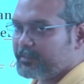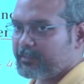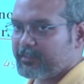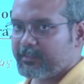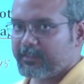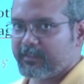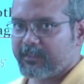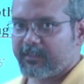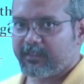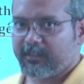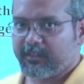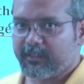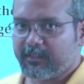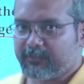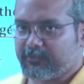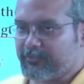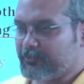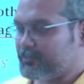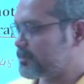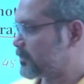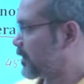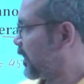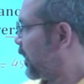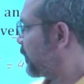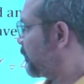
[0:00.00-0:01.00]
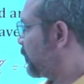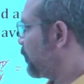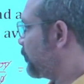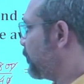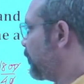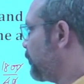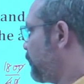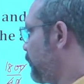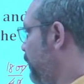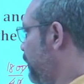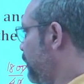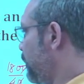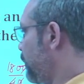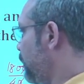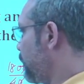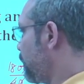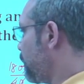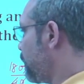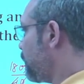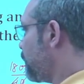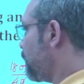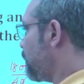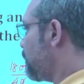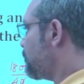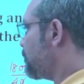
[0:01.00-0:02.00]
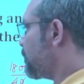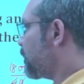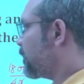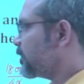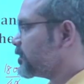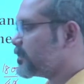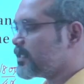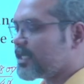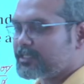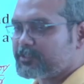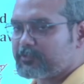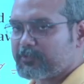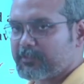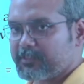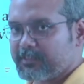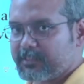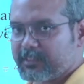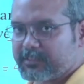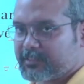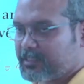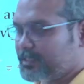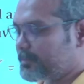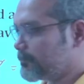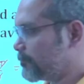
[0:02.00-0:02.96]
it looks kind of different, but it's actually the same.